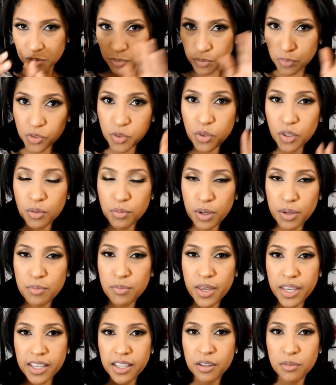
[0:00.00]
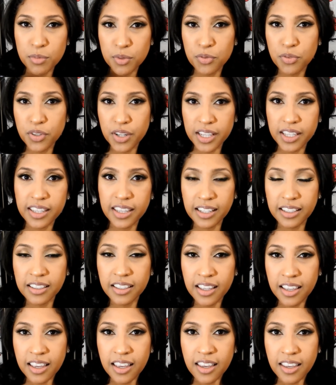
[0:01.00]
doing my makeup before I can
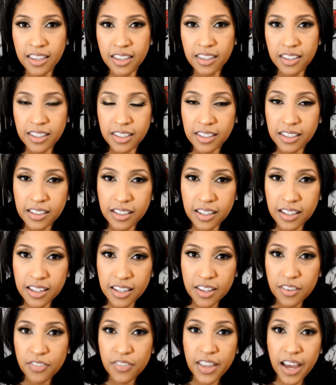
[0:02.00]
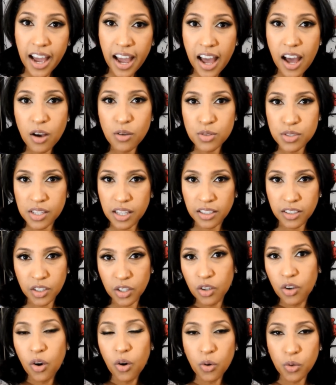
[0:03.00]
leave the house
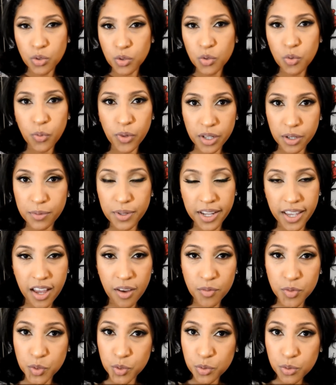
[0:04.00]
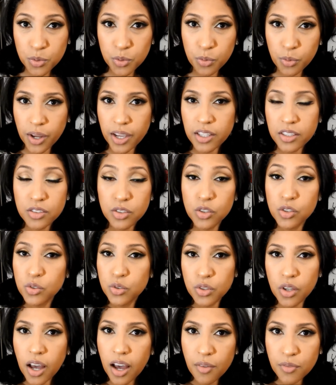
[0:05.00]
and go do whatever I have to do, right? So you
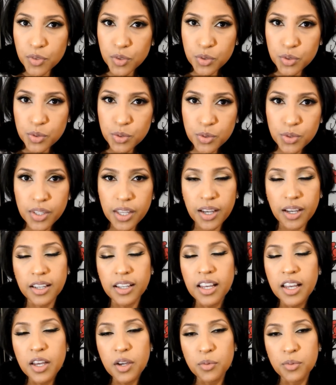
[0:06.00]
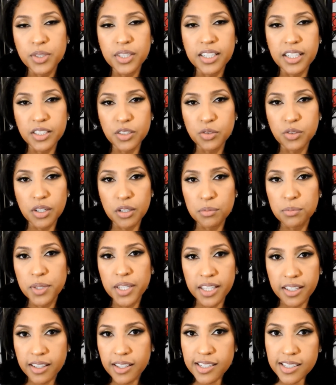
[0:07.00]
don't have to do that with natural
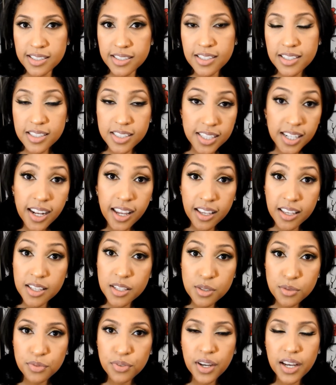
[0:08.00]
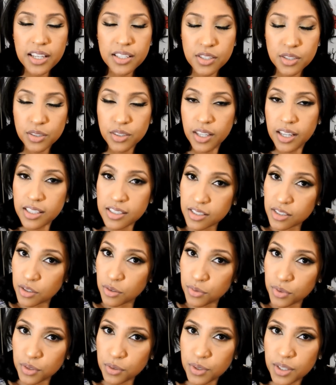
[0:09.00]
makeup. It's easy and it's fast, so that's
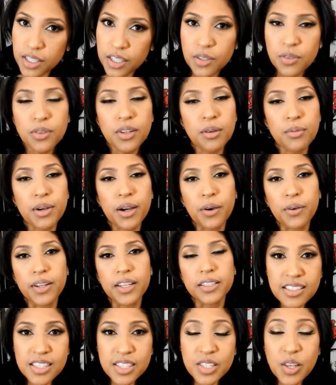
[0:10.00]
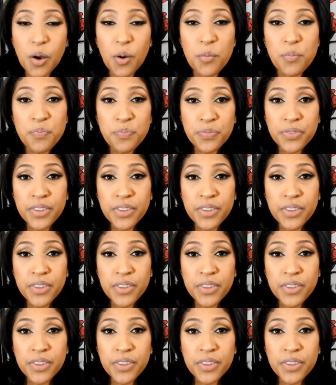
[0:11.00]
something really good about it. So